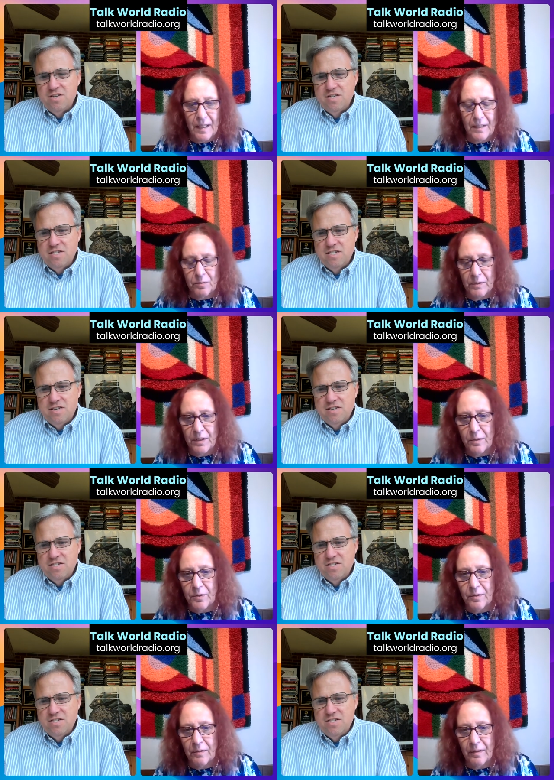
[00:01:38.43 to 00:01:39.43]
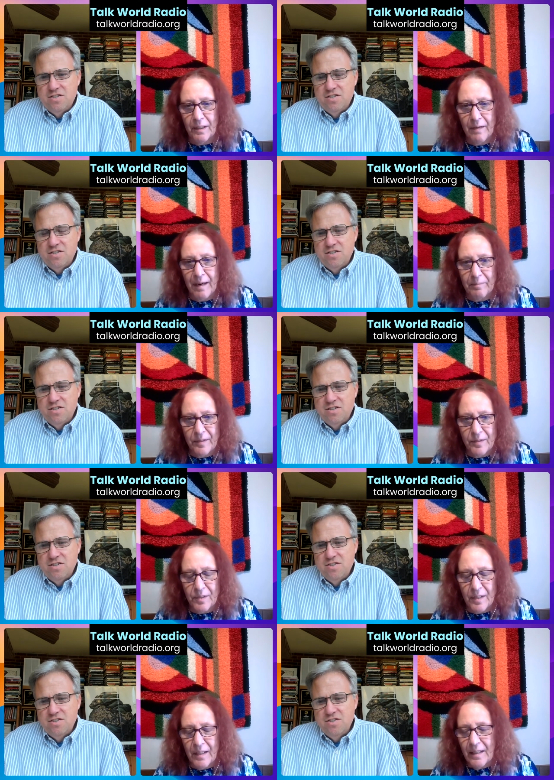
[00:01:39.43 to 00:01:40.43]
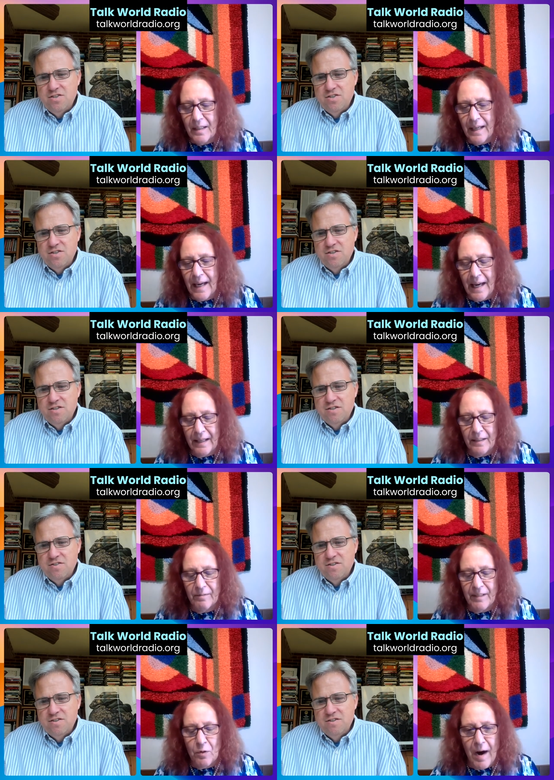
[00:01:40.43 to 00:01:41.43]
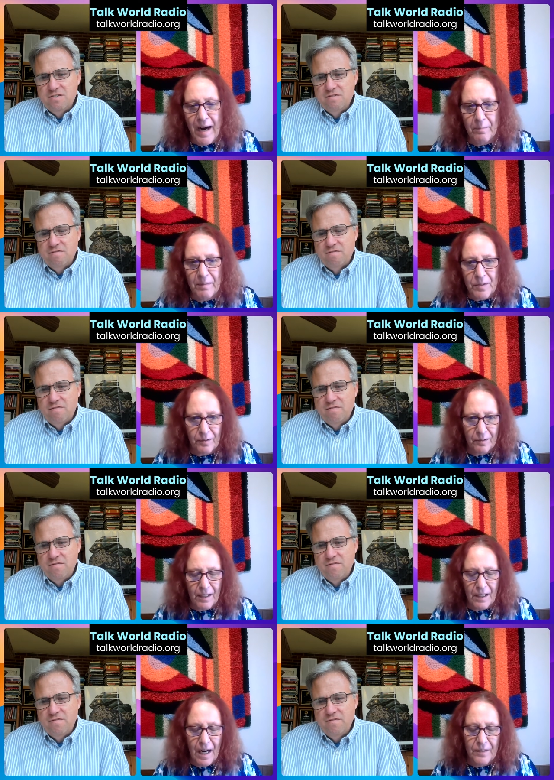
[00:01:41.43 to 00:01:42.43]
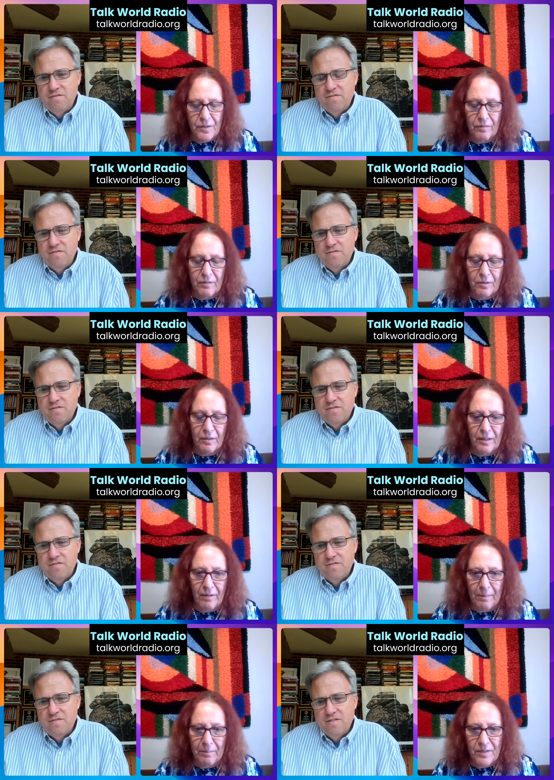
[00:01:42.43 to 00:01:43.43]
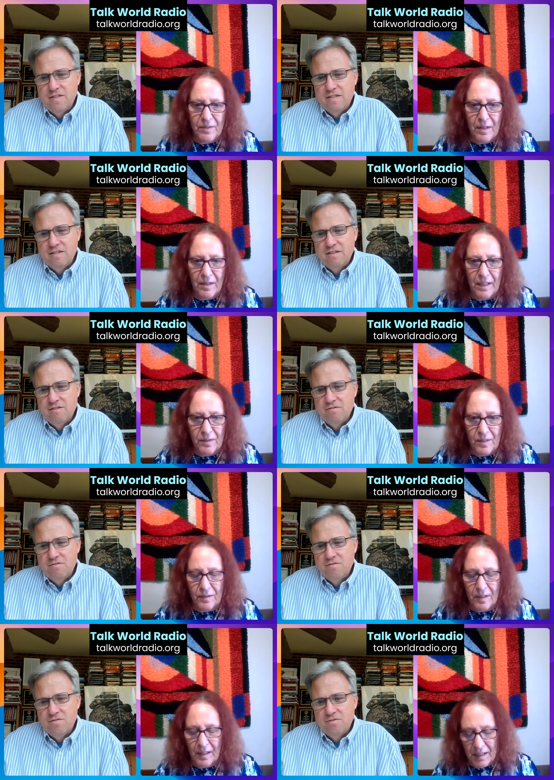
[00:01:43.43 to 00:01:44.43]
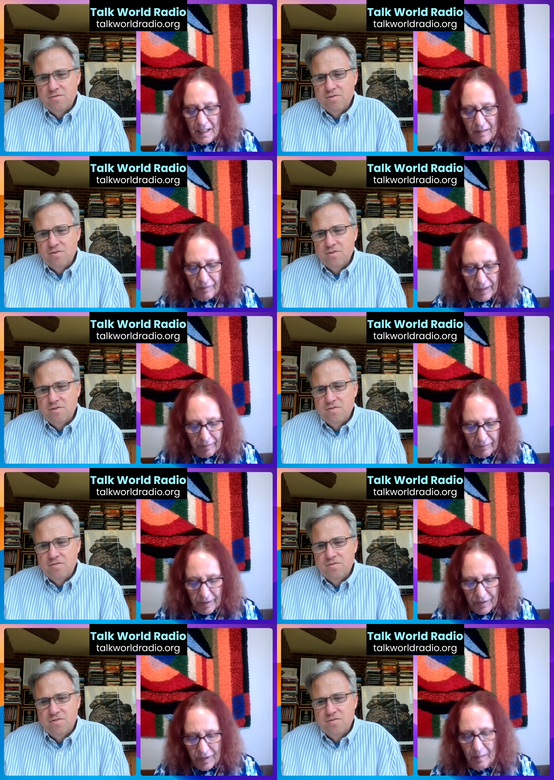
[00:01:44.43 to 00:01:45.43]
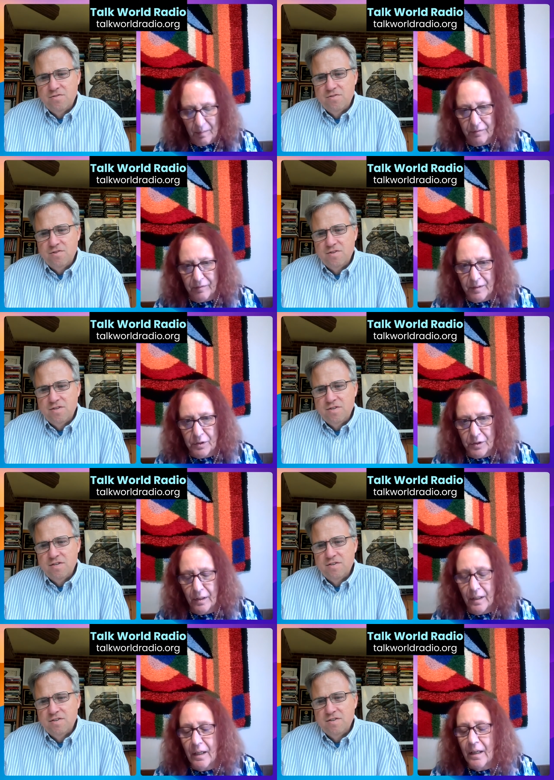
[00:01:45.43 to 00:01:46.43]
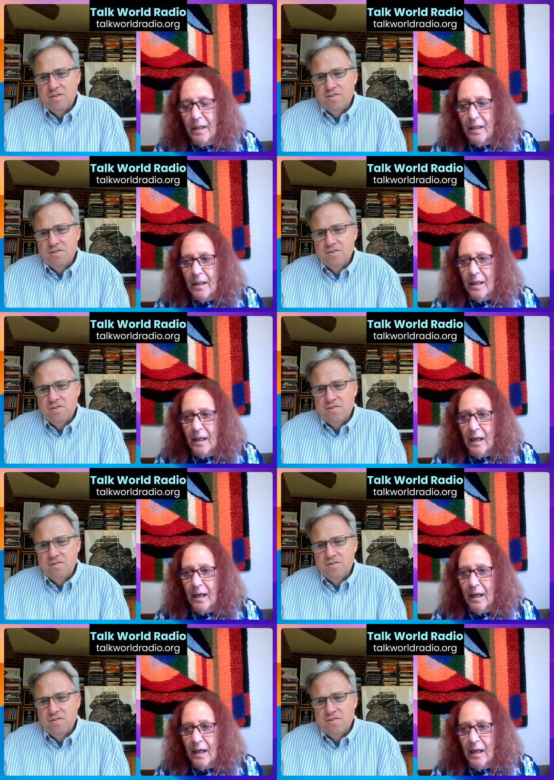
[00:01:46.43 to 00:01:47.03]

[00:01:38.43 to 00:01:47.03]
Speaker 1: the United States would use nuclear weapons and the requirements for what kinds of nuclear weapons it thinks it's going to need for the foreseeable future.